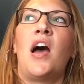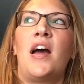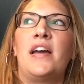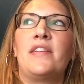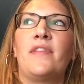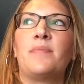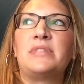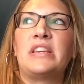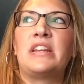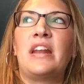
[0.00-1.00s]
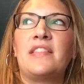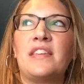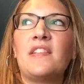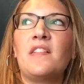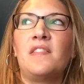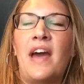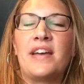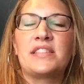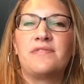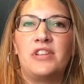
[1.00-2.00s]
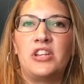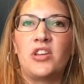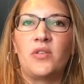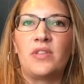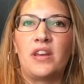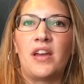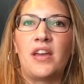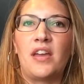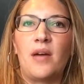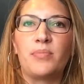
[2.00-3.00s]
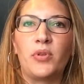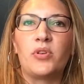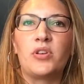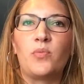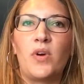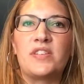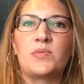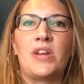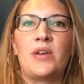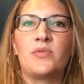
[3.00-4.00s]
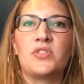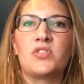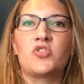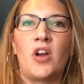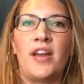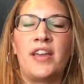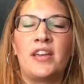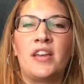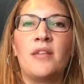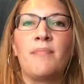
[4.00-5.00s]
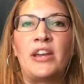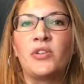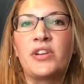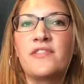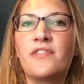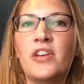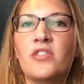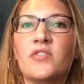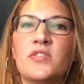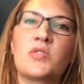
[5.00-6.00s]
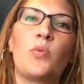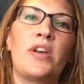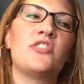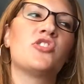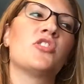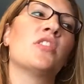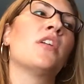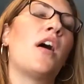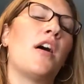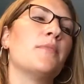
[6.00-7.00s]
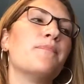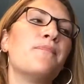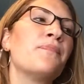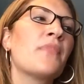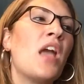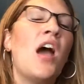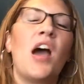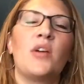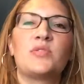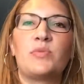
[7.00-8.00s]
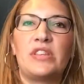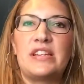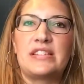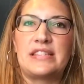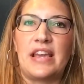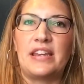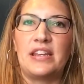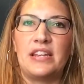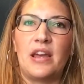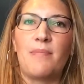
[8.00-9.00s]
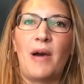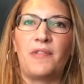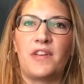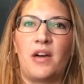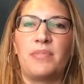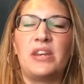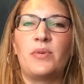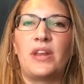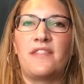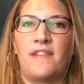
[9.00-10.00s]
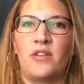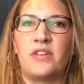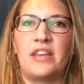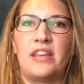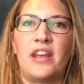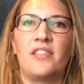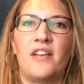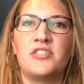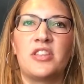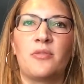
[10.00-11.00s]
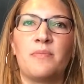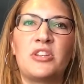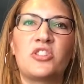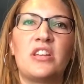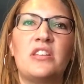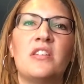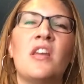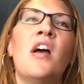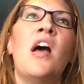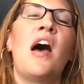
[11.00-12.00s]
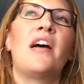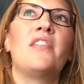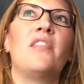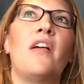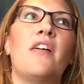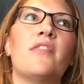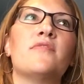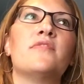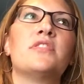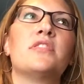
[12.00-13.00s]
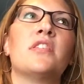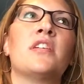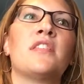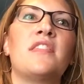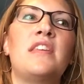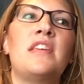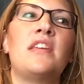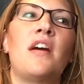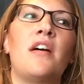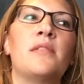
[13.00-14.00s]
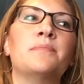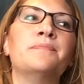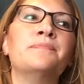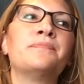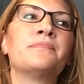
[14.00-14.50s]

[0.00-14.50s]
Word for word: I've updated, I think the last video that I uploaded was when I was trying my green fills, which um, I was really excited about the company when I found it. I loved their mission. I loved the um,